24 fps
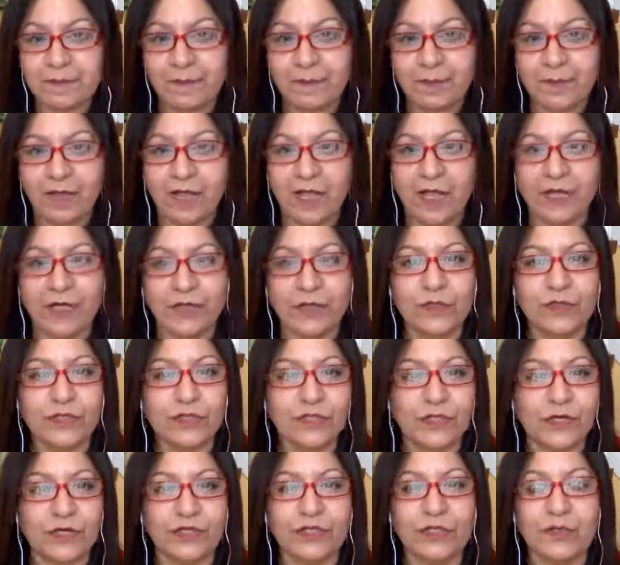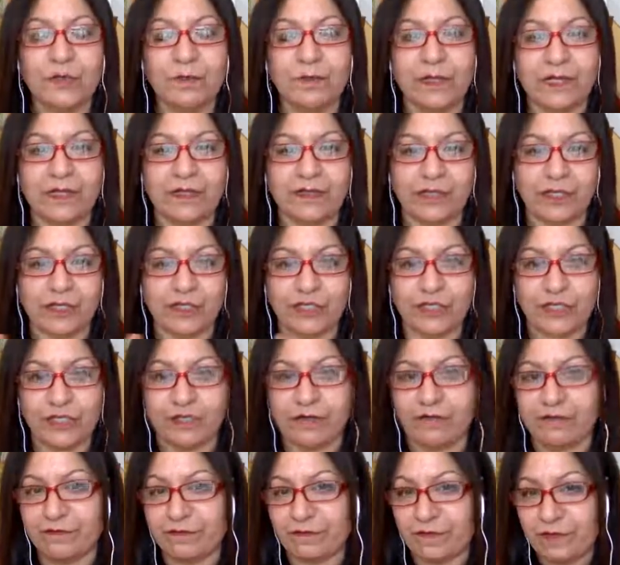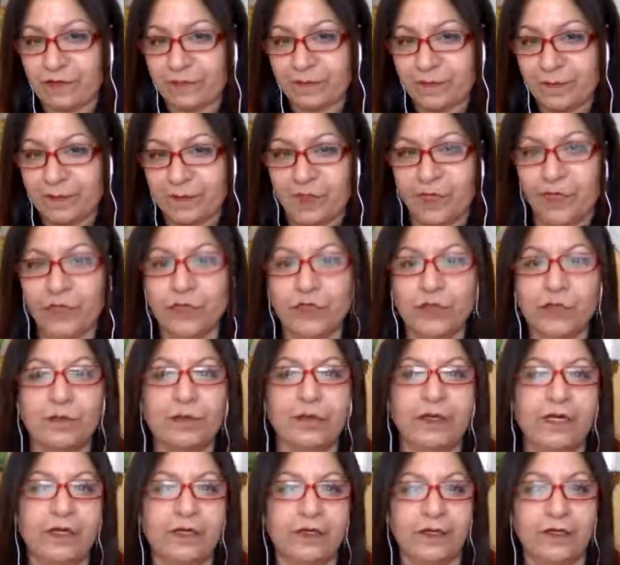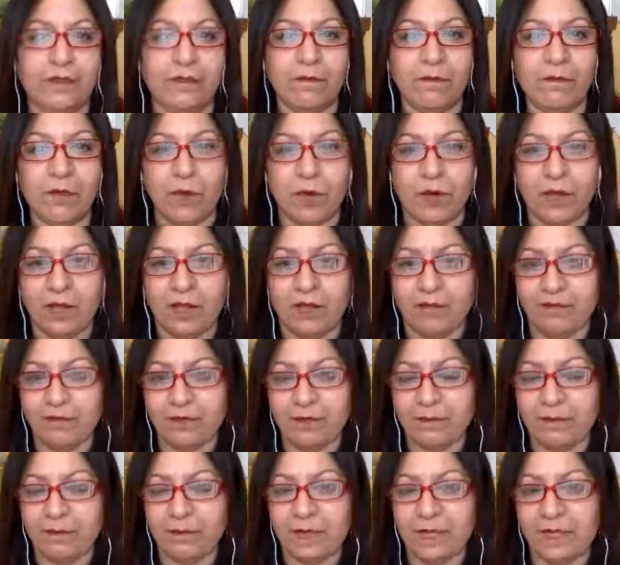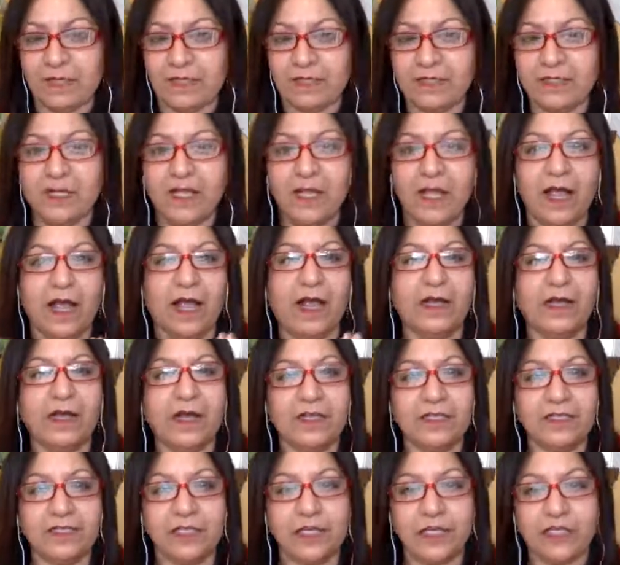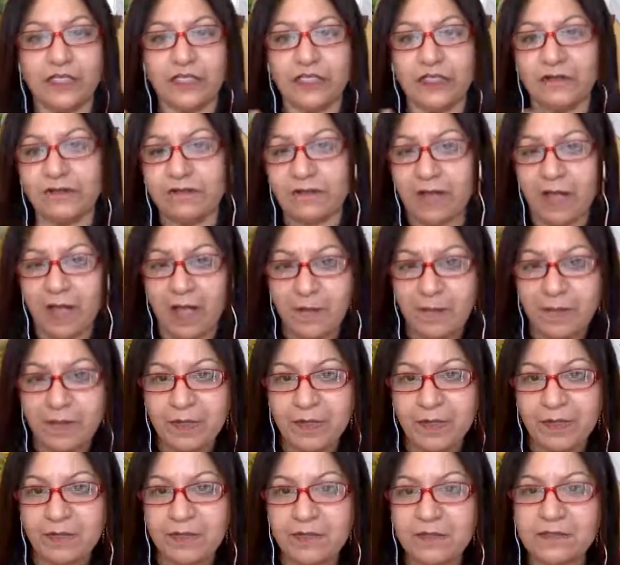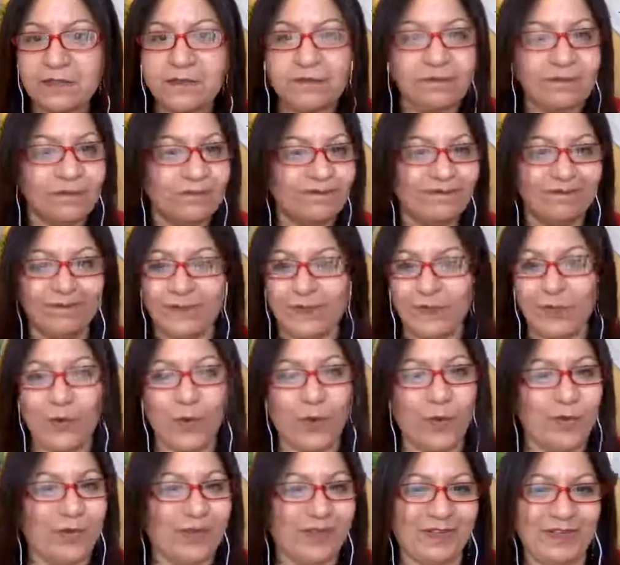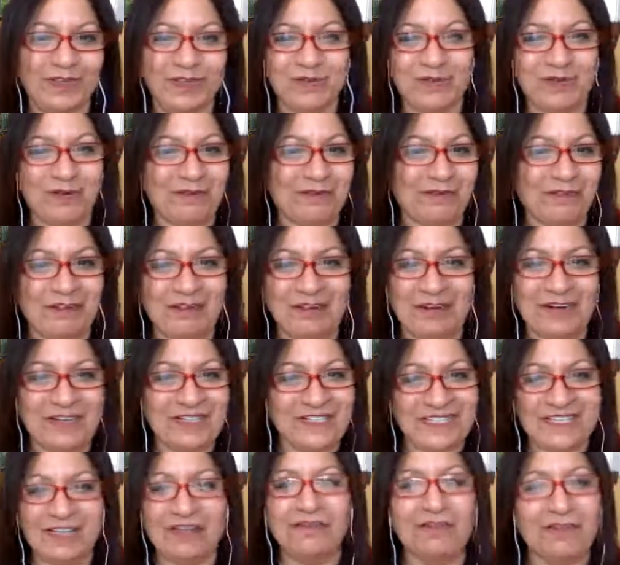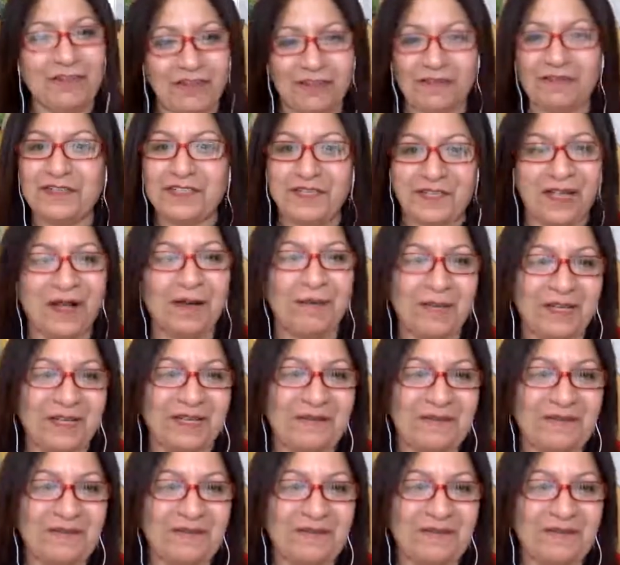and you start to make that shift into being in a more loving place. And as that shift happens, you open the door for self-love to come in.